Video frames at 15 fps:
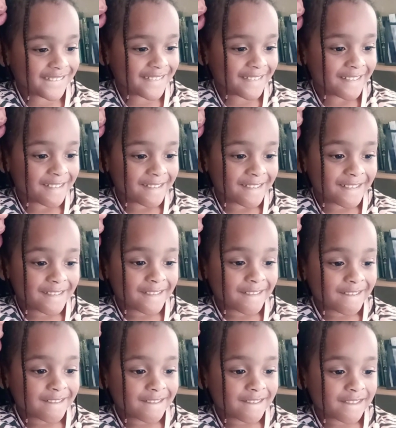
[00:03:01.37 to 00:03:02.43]

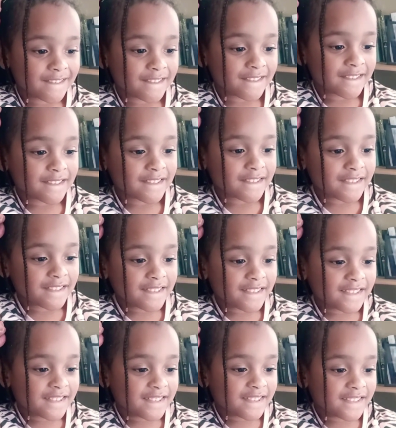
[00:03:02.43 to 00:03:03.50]

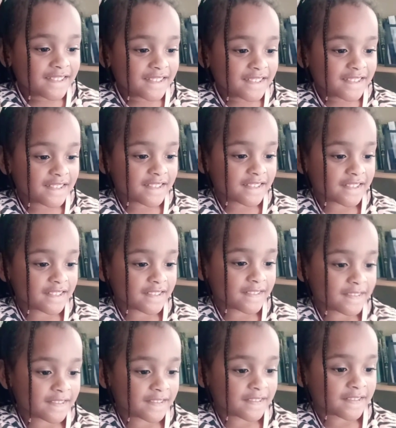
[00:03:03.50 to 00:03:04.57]

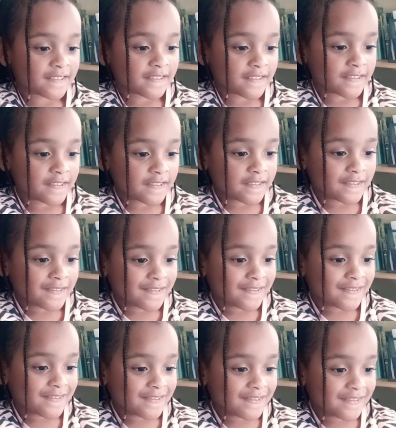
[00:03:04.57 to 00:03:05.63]

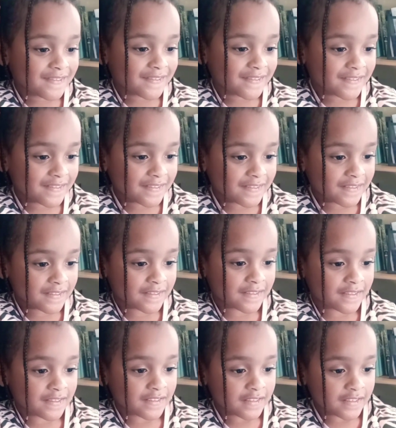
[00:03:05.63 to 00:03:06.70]

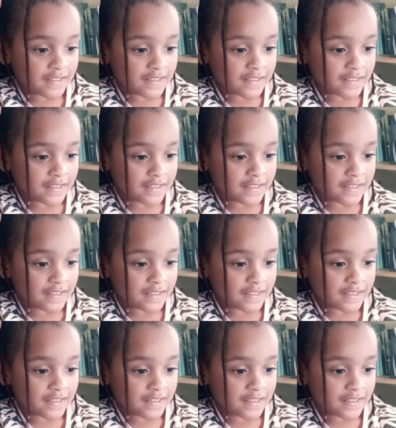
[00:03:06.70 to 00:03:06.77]
(silent)